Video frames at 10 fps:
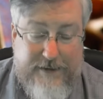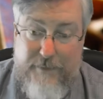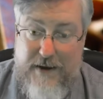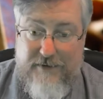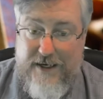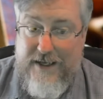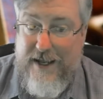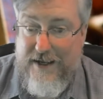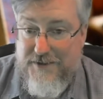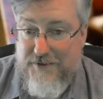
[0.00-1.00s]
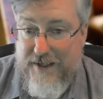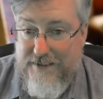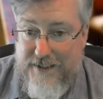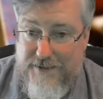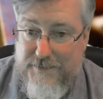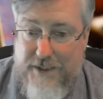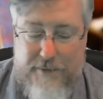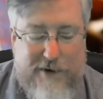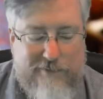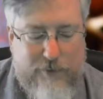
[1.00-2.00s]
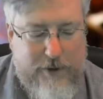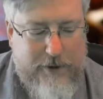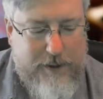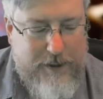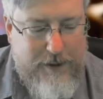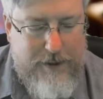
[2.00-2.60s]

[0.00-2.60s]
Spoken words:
up having to cancel that and take some time off work.